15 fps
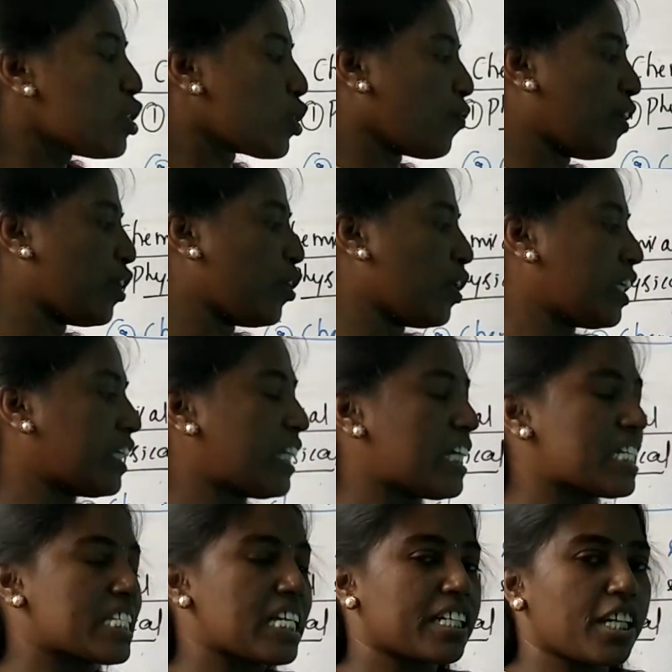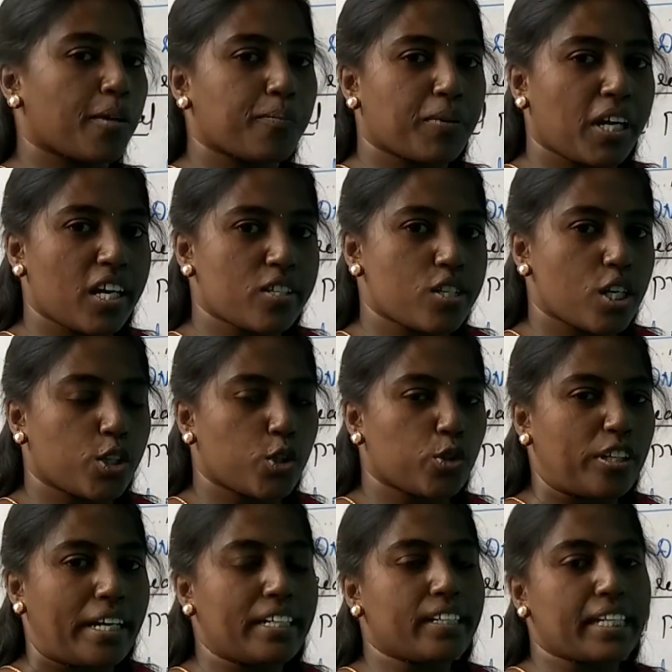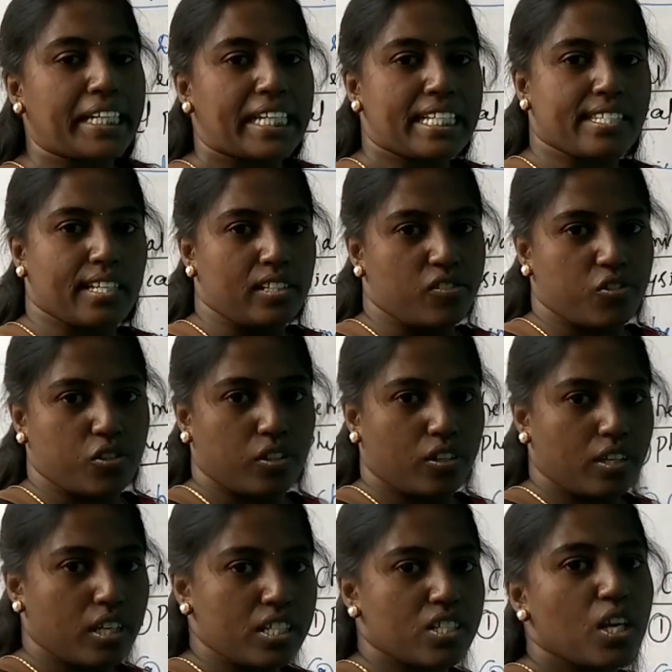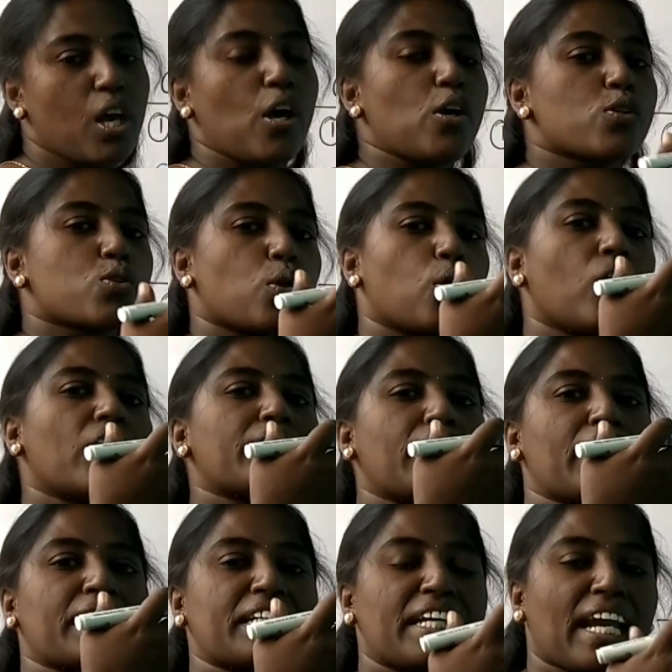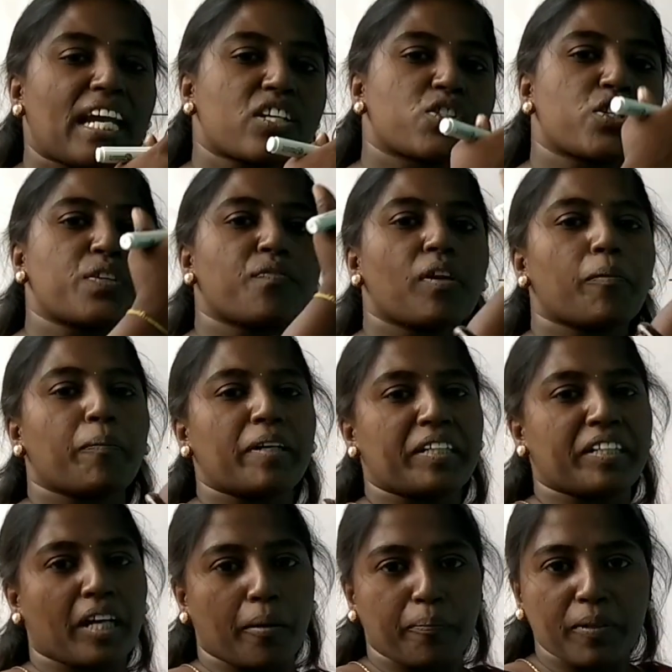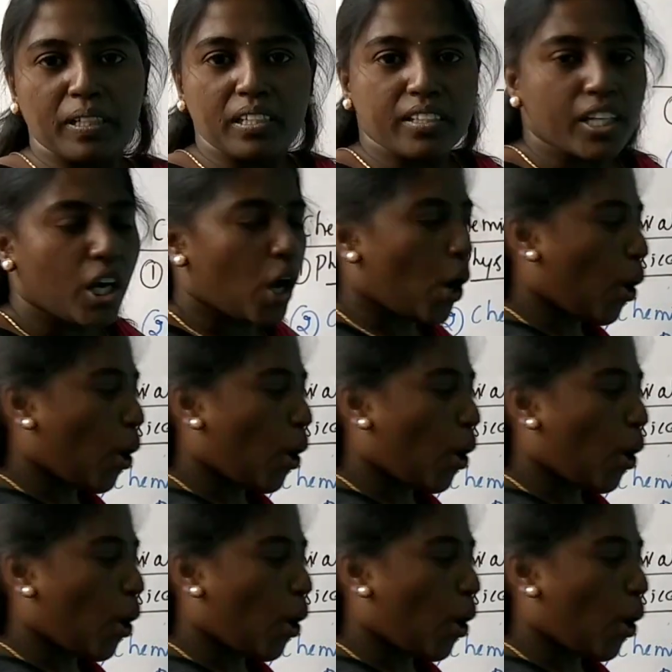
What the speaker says: So when you increase the temperature to 10 degrees Celsius, so the reaction will be doubled,